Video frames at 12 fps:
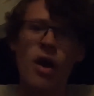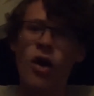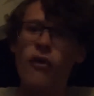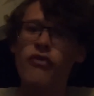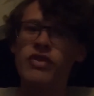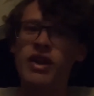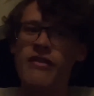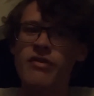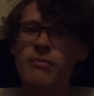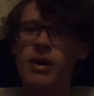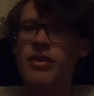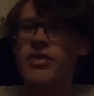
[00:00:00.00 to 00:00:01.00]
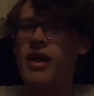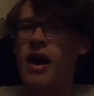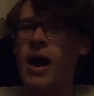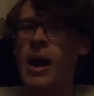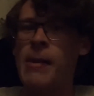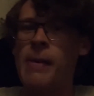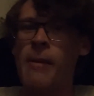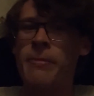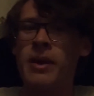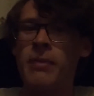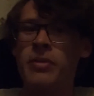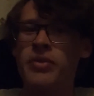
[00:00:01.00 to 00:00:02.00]
hopefully every month, I'll
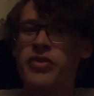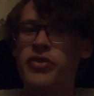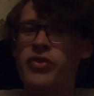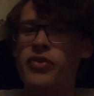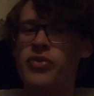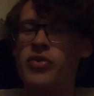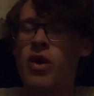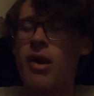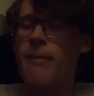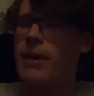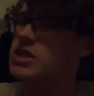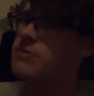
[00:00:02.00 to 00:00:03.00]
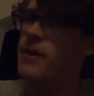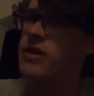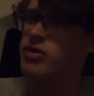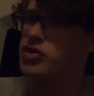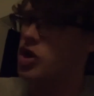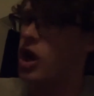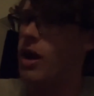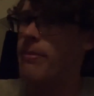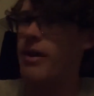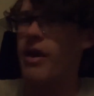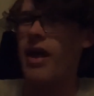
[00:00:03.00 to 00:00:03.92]
be able to do a much better job